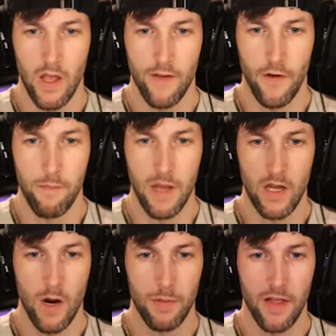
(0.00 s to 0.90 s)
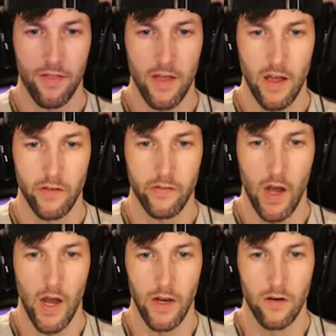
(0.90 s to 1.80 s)
If I pick it up like this,
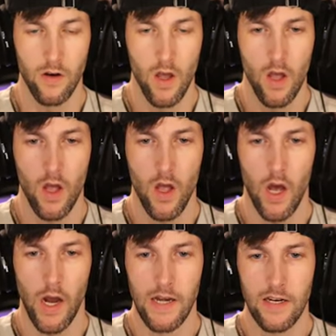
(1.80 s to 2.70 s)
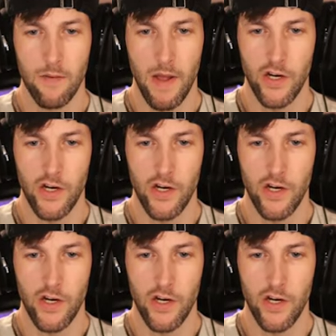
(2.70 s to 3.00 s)
I, I need to